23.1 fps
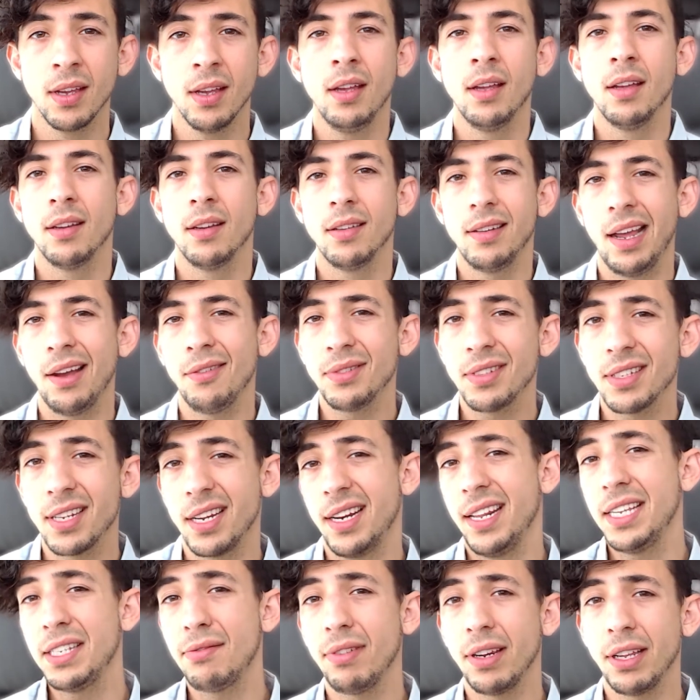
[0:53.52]
Now,
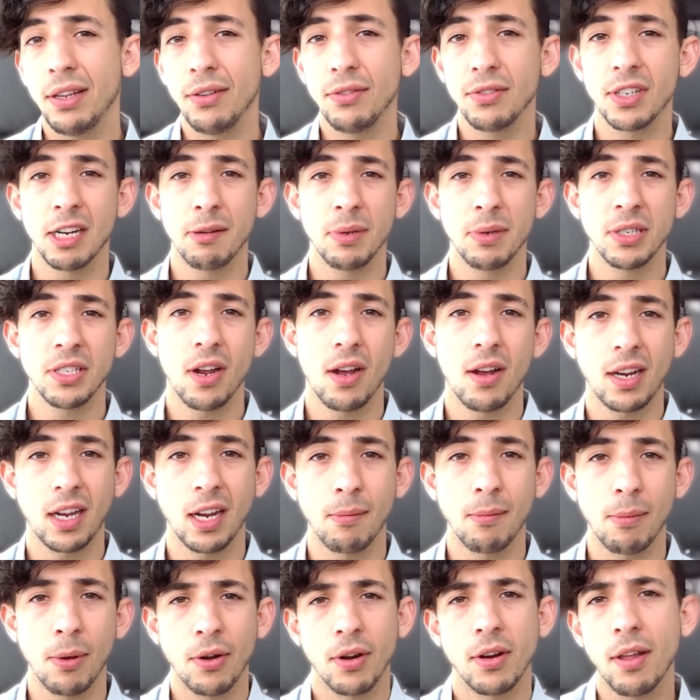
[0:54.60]
today's video is going to be talking
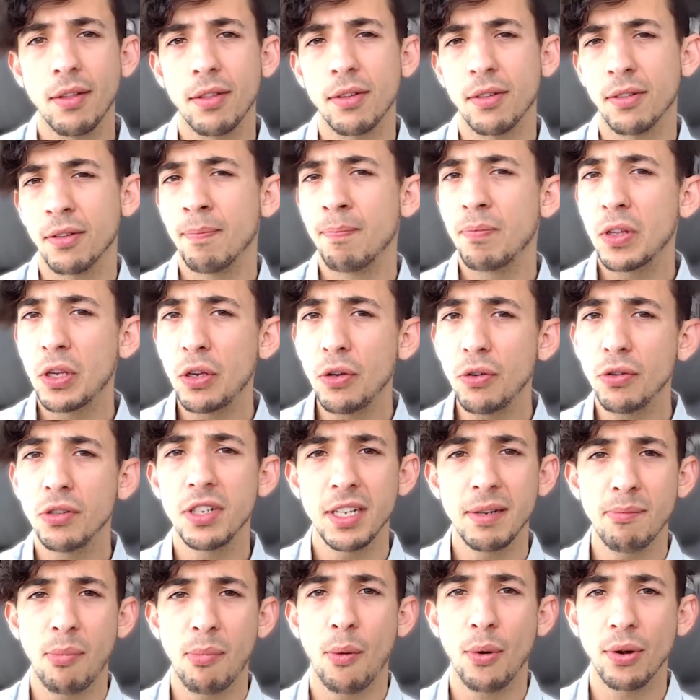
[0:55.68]
about another
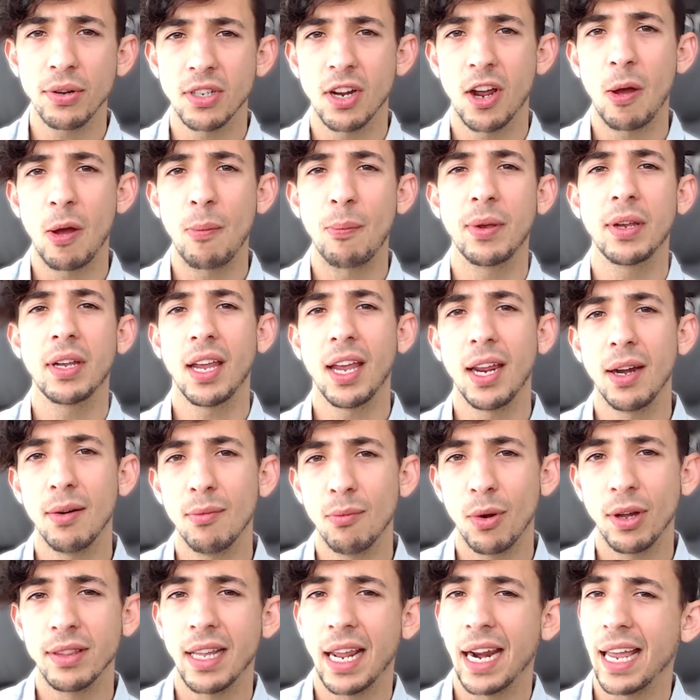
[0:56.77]
hugely important topic, and
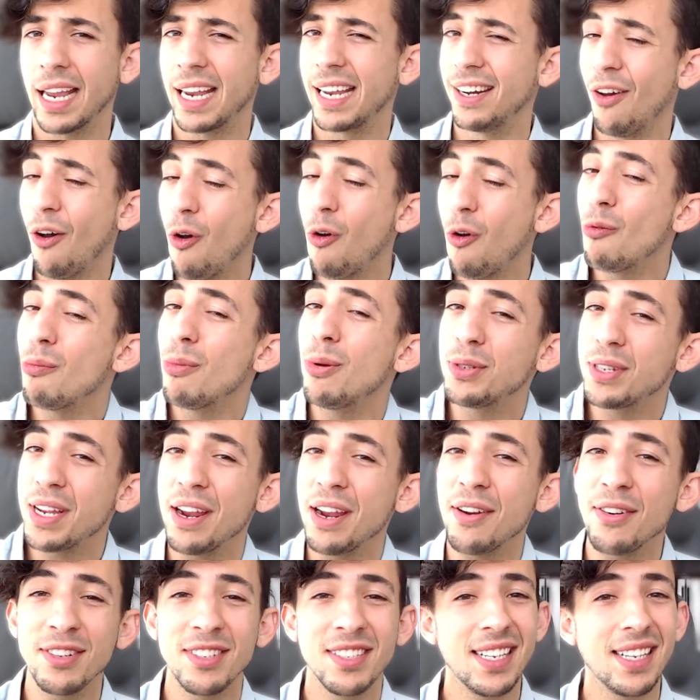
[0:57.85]
one that I can almost
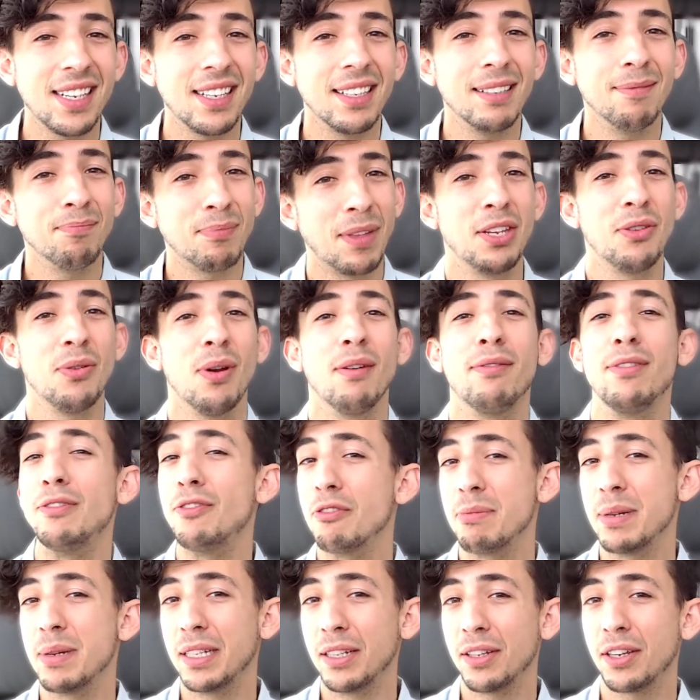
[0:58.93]
guarantee that you have
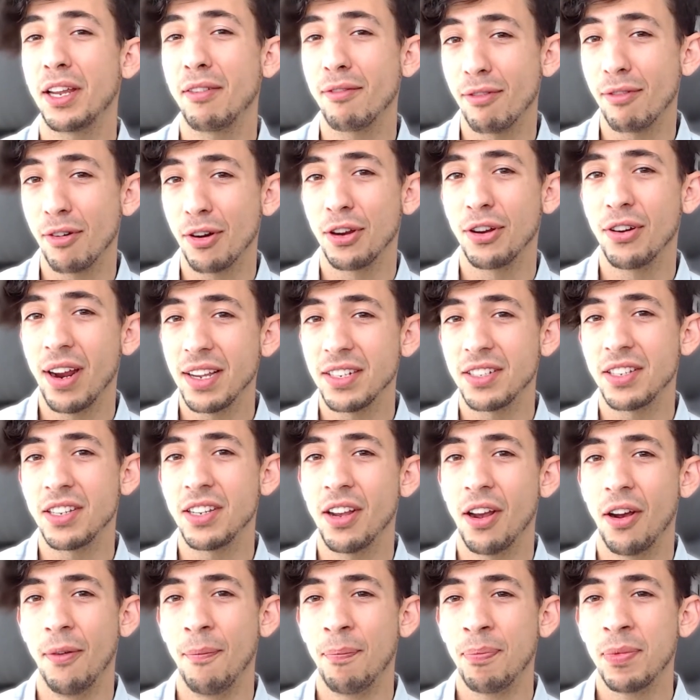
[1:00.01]
been looking for your
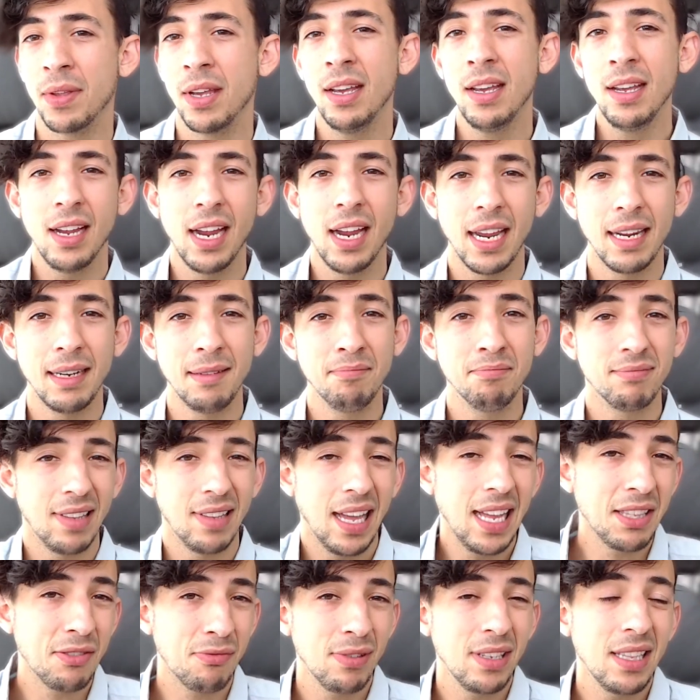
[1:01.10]
SEO. And
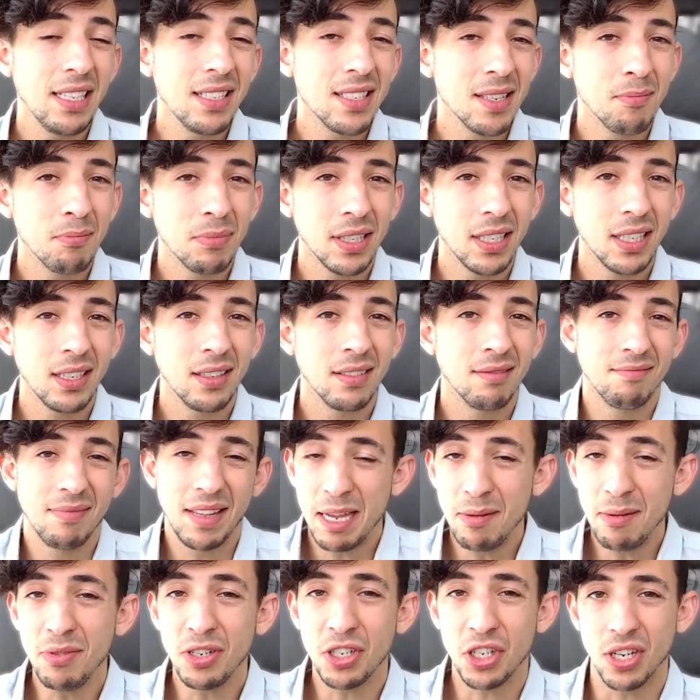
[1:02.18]
that's really simply
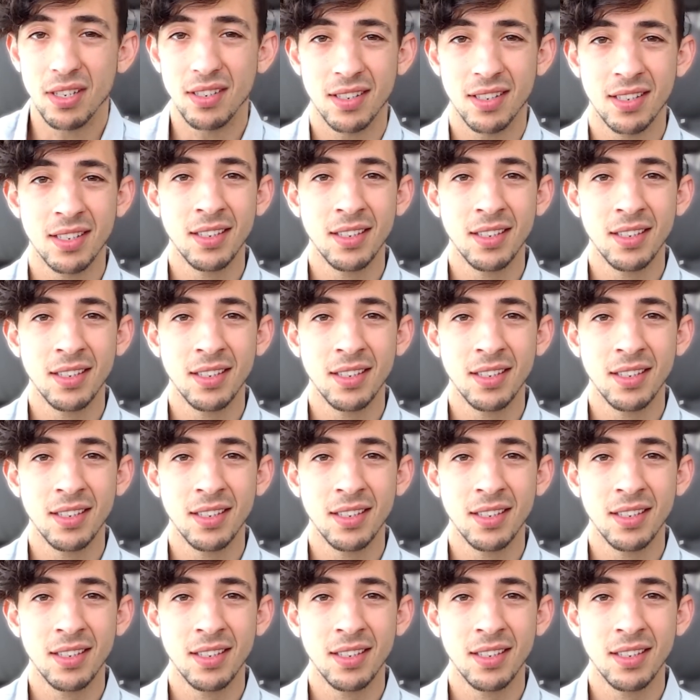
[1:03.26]
images.